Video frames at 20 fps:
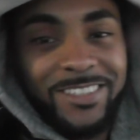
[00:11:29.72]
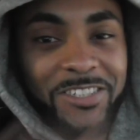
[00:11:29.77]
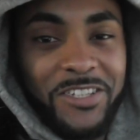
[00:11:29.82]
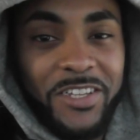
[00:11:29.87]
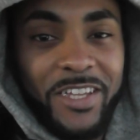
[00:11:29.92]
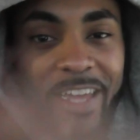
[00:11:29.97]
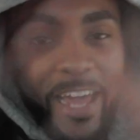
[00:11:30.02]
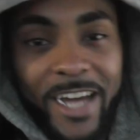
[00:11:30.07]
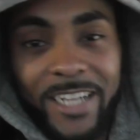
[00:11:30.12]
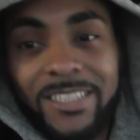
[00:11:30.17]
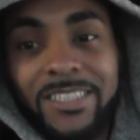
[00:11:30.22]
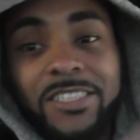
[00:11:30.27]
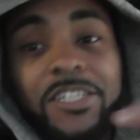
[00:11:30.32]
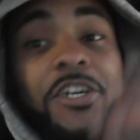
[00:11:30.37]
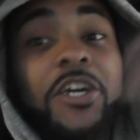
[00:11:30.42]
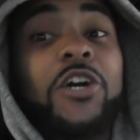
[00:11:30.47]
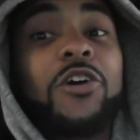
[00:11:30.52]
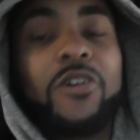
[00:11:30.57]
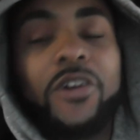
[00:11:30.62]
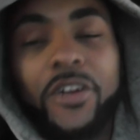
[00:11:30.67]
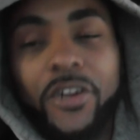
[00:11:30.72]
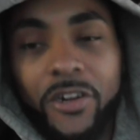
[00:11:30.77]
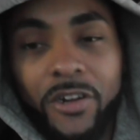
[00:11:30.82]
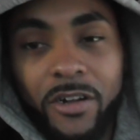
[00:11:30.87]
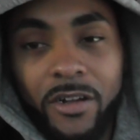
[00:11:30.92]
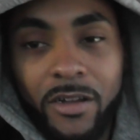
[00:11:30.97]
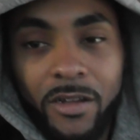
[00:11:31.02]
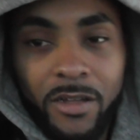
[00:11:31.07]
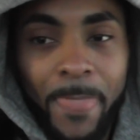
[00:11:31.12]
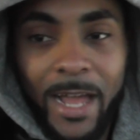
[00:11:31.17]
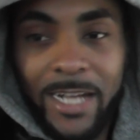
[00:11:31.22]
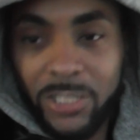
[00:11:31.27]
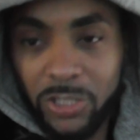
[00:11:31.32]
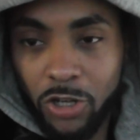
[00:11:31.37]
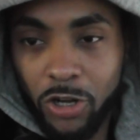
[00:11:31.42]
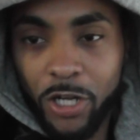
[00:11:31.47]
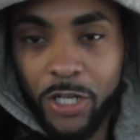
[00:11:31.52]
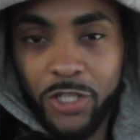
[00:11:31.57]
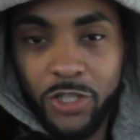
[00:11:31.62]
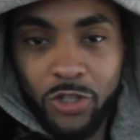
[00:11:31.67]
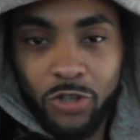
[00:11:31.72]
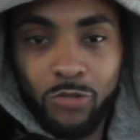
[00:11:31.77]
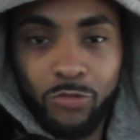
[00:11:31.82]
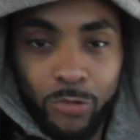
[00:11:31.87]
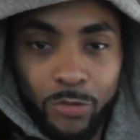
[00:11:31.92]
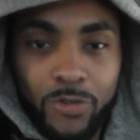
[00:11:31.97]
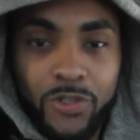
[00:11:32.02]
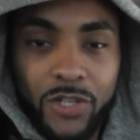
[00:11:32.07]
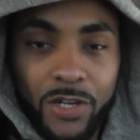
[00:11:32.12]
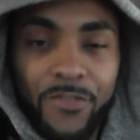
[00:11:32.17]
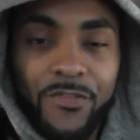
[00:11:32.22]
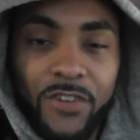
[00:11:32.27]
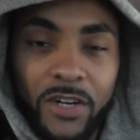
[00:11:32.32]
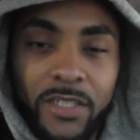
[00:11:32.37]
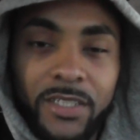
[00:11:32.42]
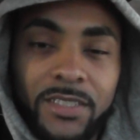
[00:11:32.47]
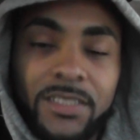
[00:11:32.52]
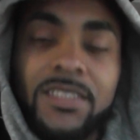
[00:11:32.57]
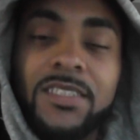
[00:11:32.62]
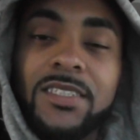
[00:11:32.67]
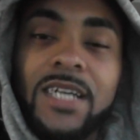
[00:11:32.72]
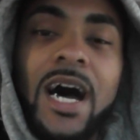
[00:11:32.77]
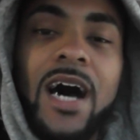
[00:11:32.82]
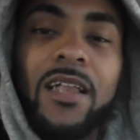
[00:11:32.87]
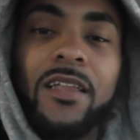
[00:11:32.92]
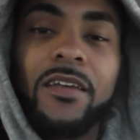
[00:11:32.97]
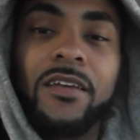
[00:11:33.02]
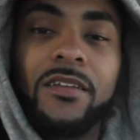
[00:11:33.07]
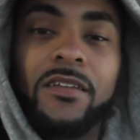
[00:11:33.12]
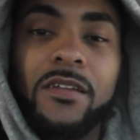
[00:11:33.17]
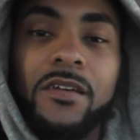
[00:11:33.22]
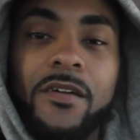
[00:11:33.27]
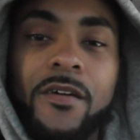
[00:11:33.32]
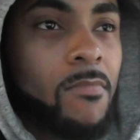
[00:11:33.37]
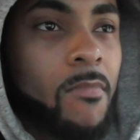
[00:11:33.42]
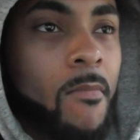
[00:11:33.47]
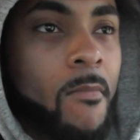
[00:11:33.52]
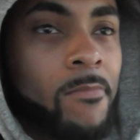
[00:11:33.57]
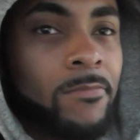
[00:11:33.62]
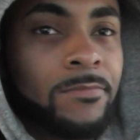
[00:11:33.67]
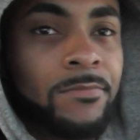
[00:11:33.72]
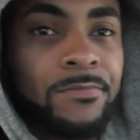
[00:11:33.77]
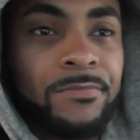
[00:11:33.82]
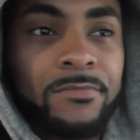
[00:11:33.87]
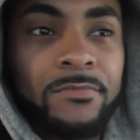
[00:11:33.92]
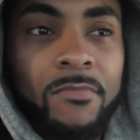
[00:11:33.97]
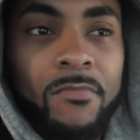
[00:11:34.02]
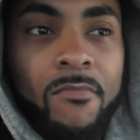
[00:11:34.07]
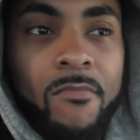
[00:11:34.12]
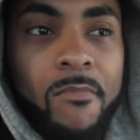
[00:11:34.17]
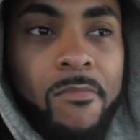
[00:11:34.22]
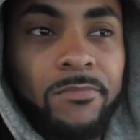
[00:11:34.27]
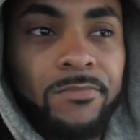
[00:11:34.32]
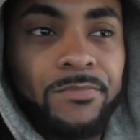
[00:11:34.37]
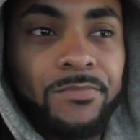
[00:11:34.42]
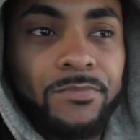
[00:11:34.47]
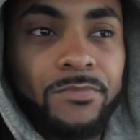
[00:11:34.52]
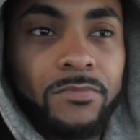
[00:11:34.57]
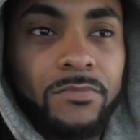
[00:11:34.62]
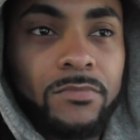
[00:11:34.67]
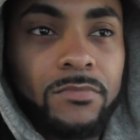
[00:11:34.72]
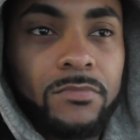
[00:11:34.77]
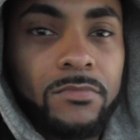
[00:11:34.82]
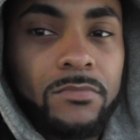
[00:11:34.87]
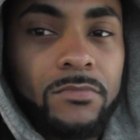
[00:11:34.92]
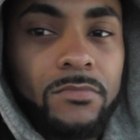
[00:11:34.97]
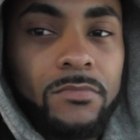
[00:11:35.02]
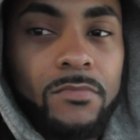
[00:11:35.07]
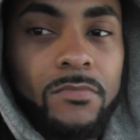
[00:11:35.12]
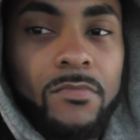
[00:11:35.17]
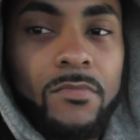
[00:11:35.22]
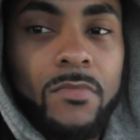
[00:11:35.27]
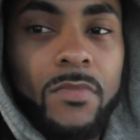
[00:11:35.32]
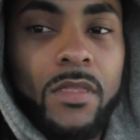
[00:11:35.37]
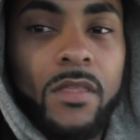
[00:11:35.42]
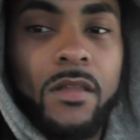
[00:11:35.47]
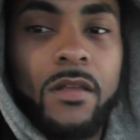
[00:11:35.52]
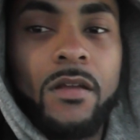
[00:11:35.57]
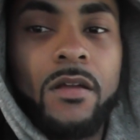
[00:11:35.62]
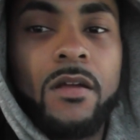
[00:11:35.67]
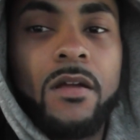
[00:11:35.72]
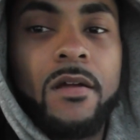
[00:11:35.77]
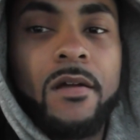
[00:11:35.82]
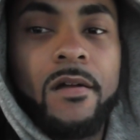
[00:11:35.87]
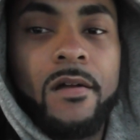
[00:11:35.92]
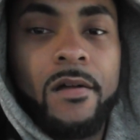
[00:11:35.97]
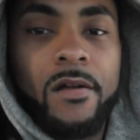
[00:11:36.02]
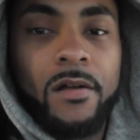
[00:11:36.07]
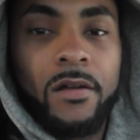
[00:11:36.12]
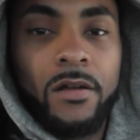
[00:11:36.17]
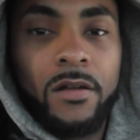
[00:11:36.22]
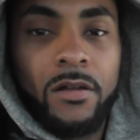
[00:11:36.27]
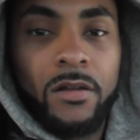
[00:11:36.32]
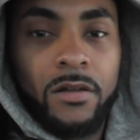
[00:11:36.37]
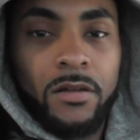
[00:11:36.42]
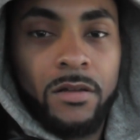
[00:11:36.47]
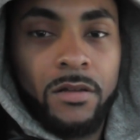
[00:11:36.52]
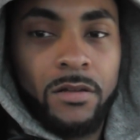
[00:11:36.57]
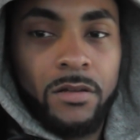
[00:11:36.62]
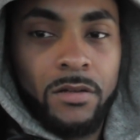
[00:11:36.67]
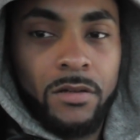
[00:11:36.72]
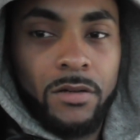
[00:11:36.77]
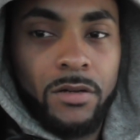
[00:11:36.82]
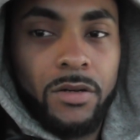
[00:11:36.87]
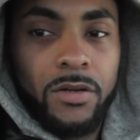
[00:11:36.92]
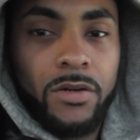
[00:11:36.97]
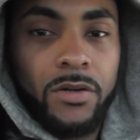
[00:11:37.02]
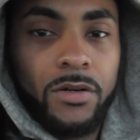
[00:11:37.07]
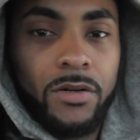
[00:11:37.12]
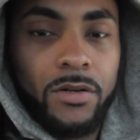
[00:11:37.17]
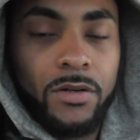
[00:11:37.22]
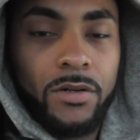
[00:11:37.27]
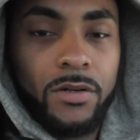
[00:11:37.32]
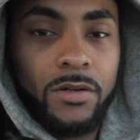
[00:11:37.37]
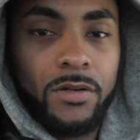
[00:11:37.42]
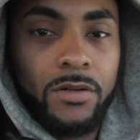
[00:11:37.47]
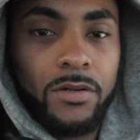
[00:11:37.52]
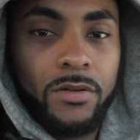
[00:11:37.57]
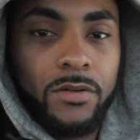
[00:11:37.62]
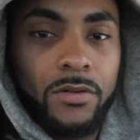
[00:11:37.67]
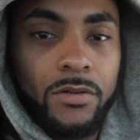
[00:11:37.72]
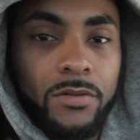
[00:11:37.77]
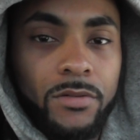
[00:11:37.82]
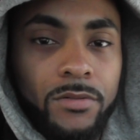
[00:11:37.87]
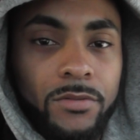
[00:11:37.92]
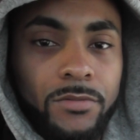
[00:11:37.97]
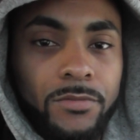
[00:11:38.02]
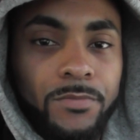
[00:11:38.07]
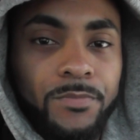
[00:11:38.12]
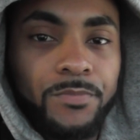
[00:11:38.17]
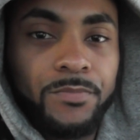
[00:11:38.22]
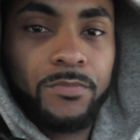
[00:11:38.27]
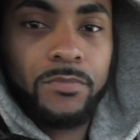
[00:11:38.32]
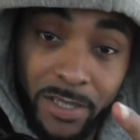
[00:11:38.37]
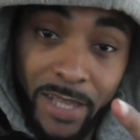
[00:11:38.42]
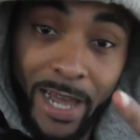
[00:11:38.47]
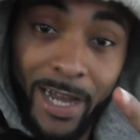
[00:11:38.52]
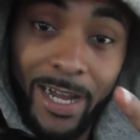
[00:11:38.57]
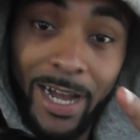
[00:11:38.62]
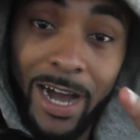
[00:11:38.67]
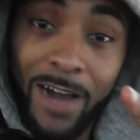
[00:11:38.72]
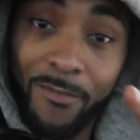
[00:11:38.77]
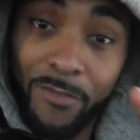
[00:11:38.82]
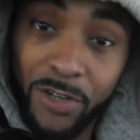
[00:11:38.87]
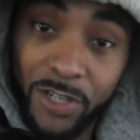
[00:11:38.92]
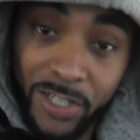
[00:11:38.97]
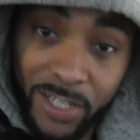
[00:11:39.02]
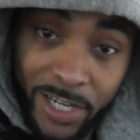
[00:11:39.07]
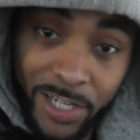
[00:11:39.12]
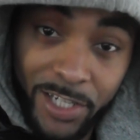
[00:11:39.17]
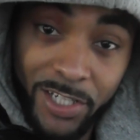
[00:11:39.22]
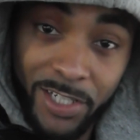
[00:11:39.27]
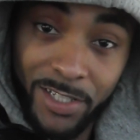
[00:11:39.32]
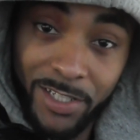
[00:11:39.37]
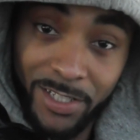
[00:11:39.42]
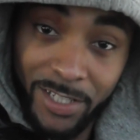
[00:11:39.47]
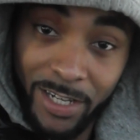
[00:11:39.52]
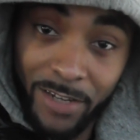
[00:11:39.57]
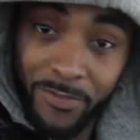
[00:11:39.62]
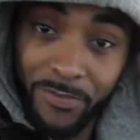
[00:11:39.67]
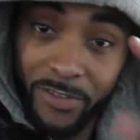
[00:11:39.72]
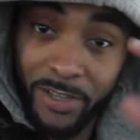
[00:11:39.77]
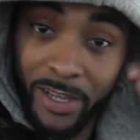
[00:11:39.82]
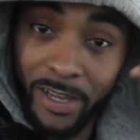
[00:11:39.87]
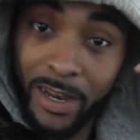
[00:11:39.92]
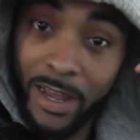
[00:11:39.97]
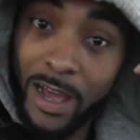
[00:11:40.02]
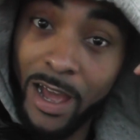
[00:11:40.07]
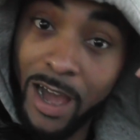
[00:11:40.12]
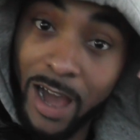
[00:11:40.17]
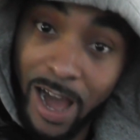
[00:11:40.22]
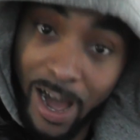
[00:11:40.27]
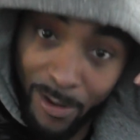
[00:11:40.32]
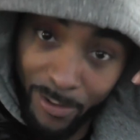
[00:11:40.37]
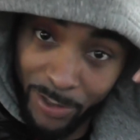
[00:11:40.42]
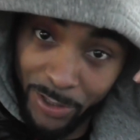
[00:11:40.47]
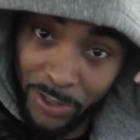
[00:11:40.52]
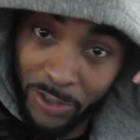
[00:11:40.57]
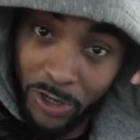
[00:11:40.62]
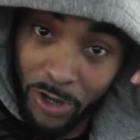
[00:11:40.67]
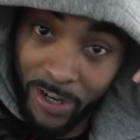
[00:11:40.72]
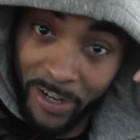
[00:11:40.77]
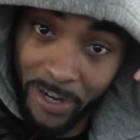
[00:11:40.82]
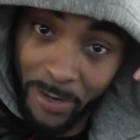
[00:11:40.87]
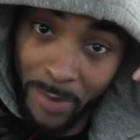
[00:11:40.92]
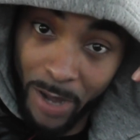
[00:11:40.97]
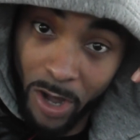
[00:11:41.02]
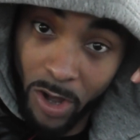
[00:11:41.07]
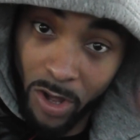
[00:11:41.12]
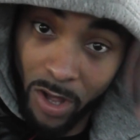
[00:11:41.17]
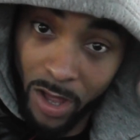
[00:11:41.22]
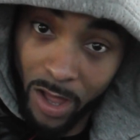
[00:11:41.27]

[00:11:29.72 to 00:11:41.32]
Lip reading: to the exterior as long as the roots are fucking solid. It can always be built back up. Everything else can always be repaired. That's with that conversation stuff that I was just talking about.